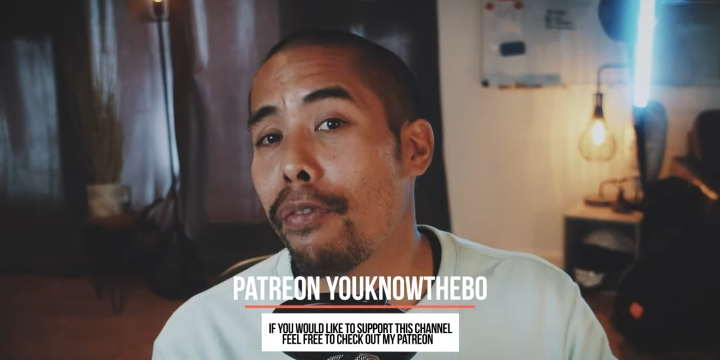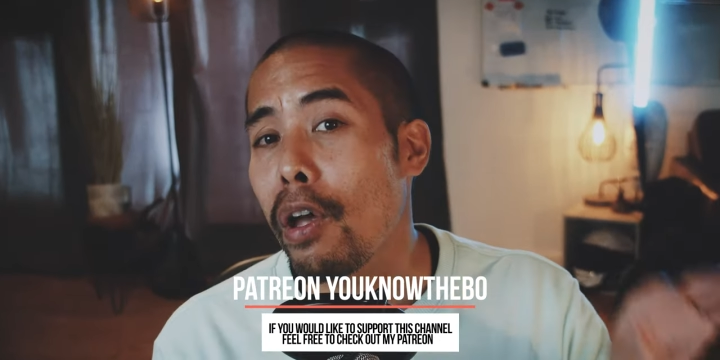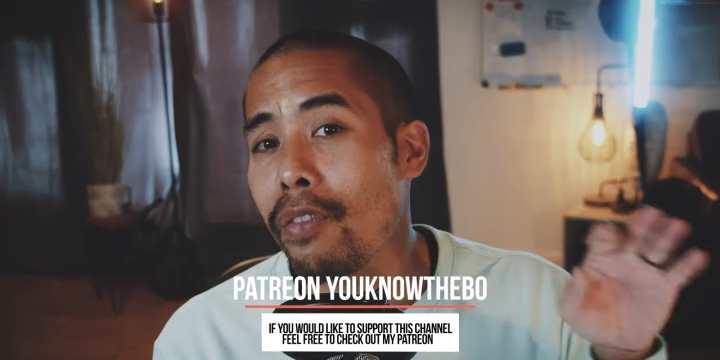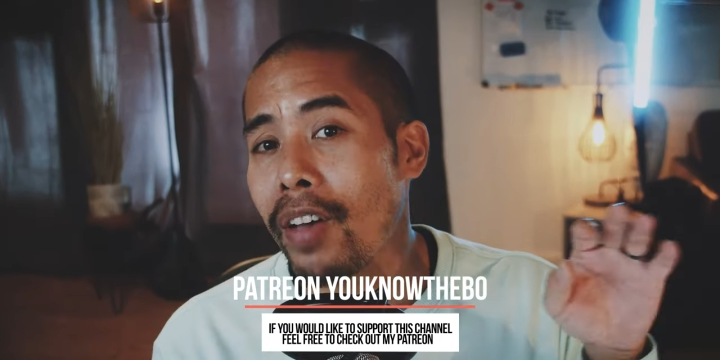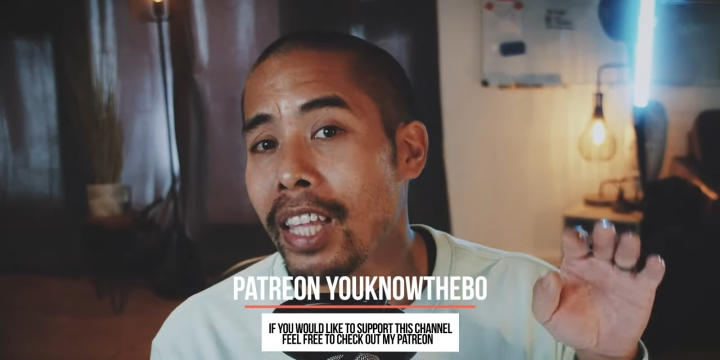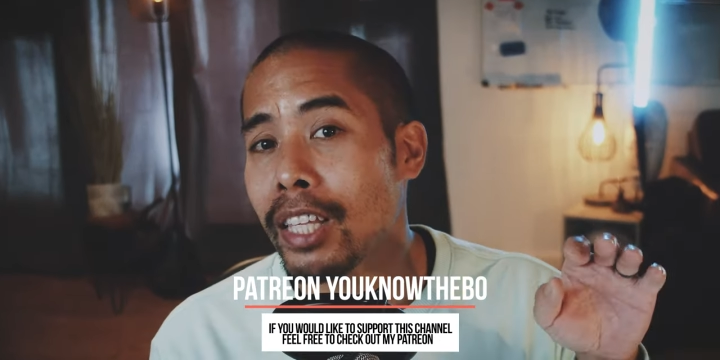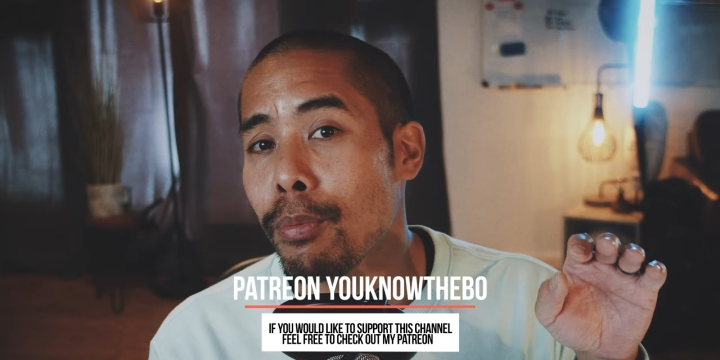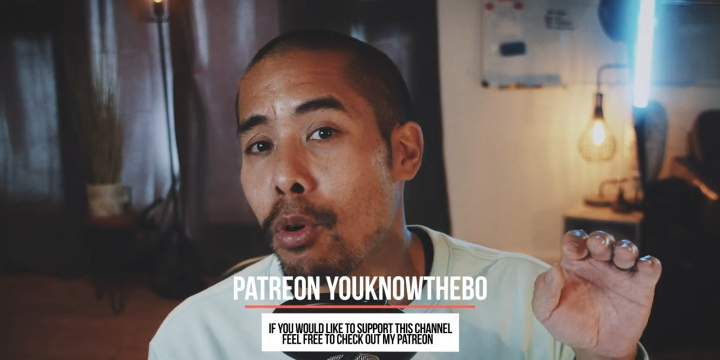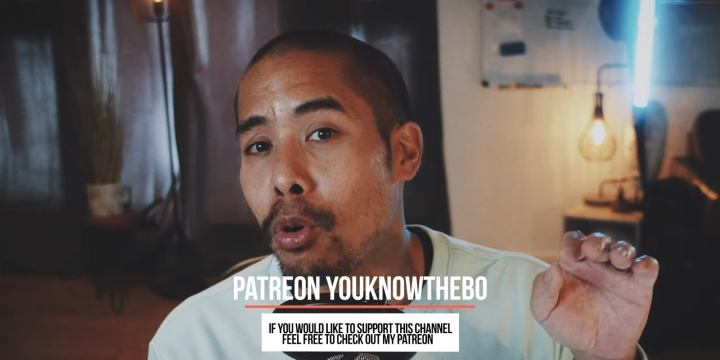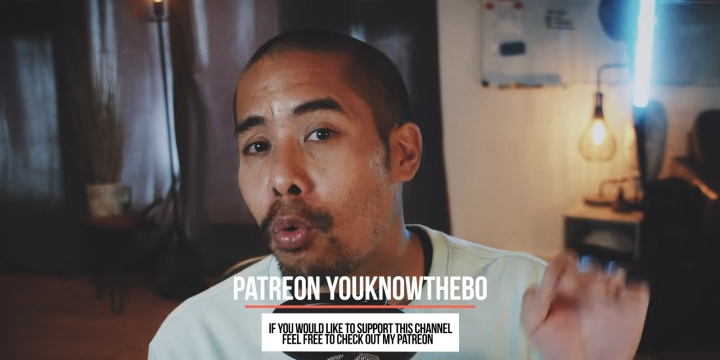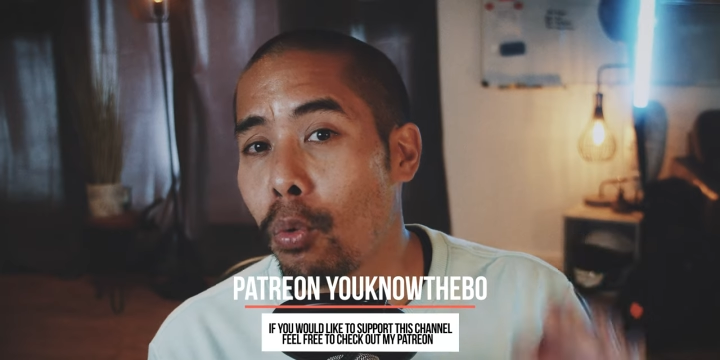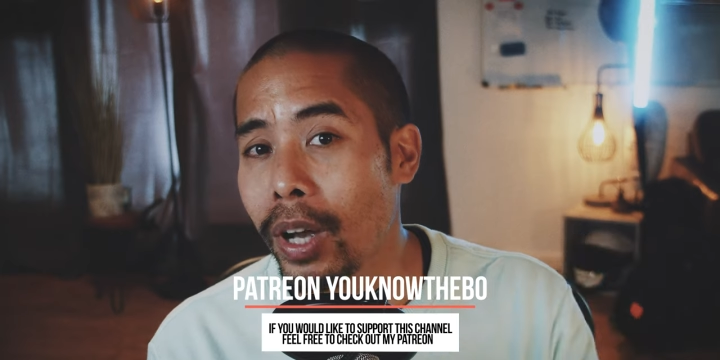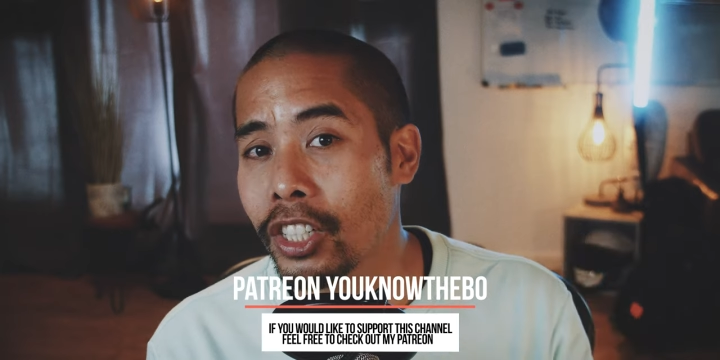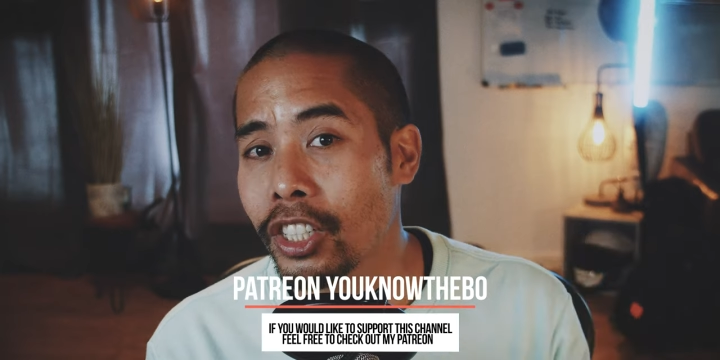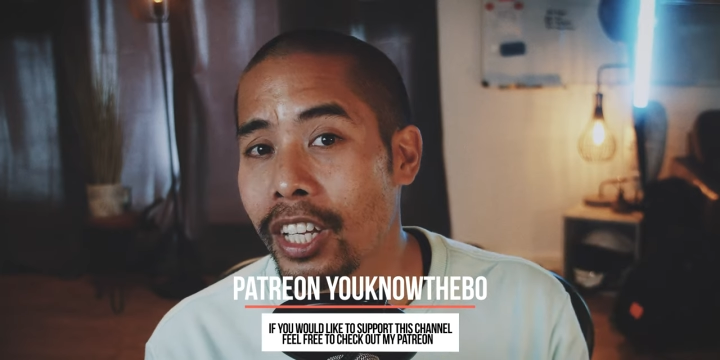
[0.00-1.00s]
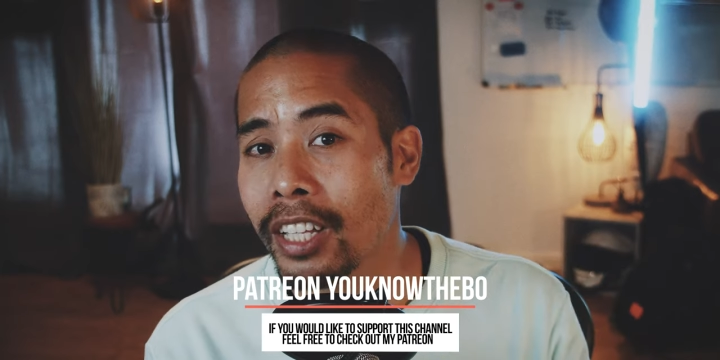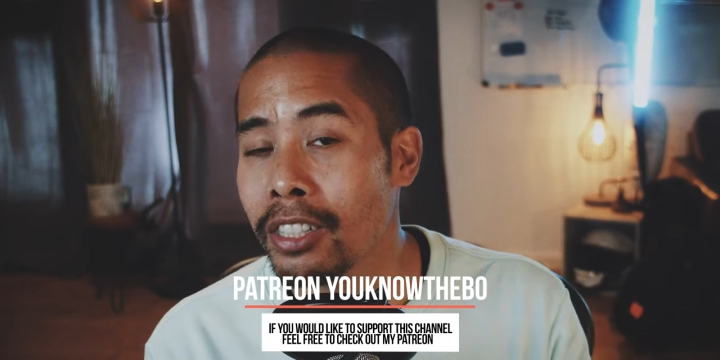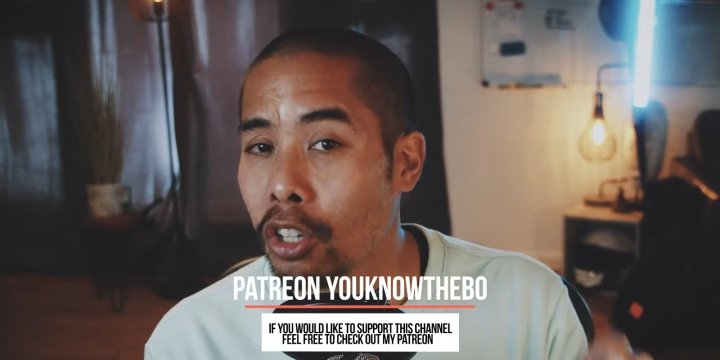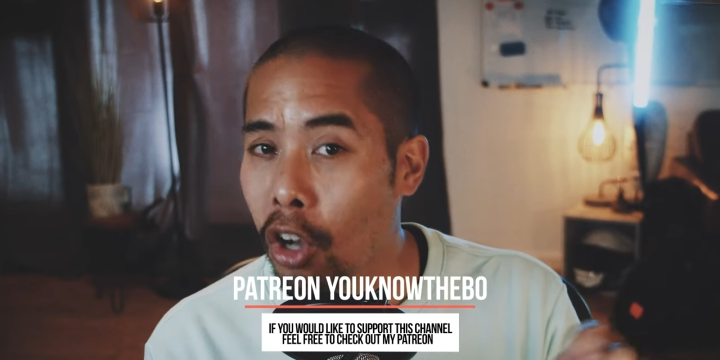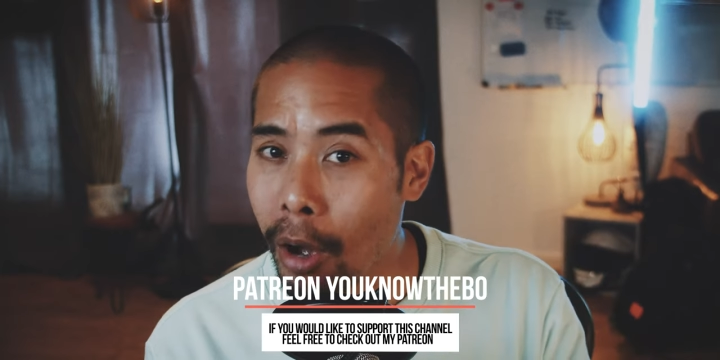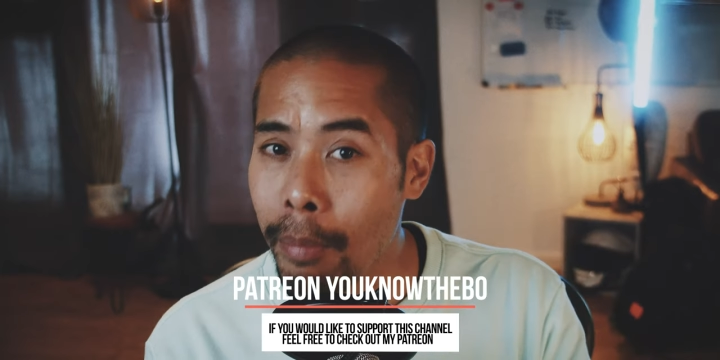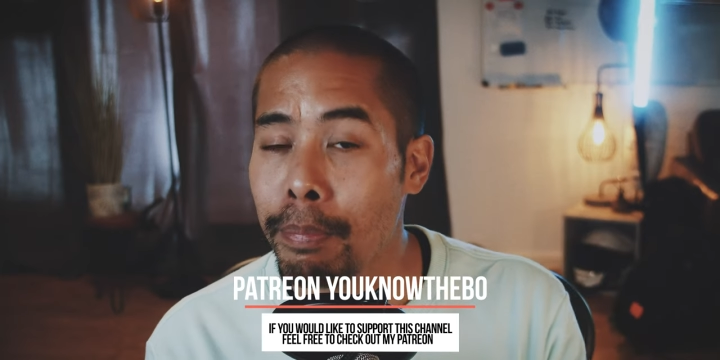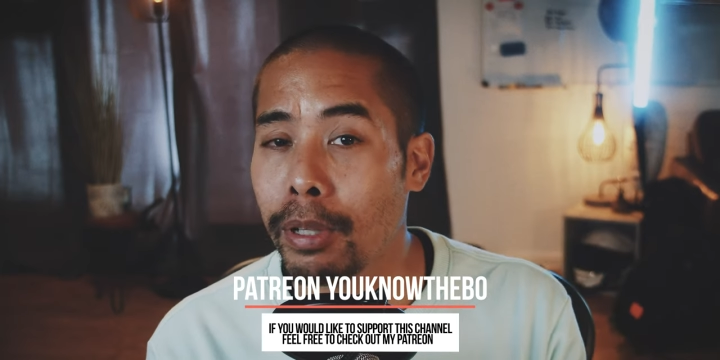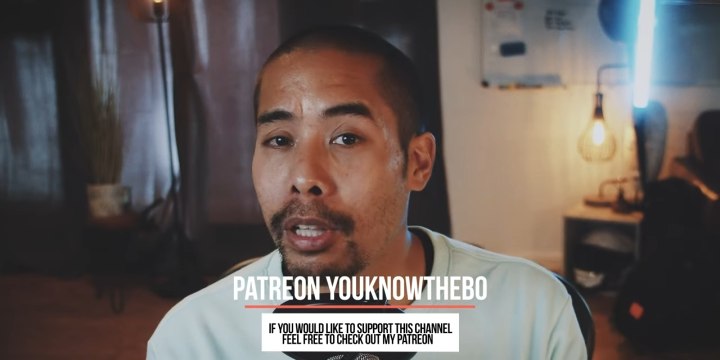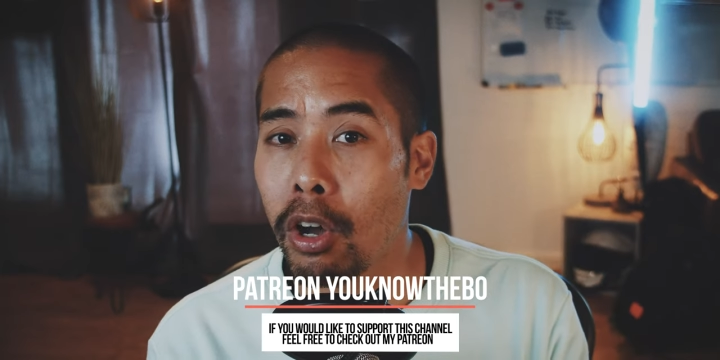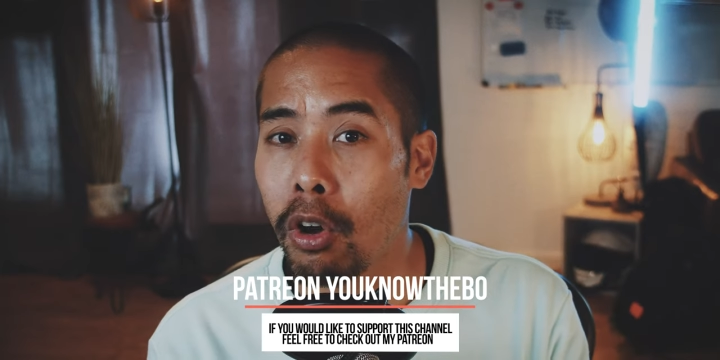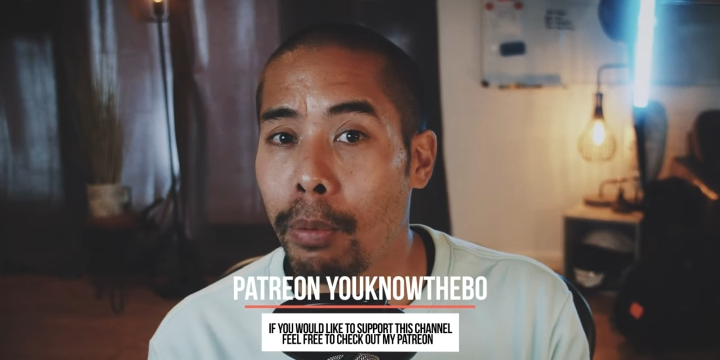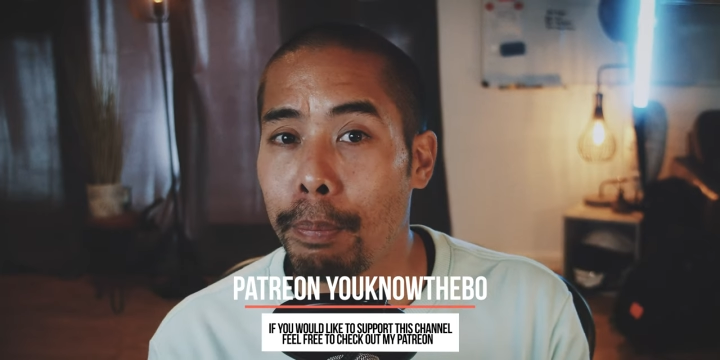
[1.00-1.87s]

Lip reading: If you have any more questions, comment below.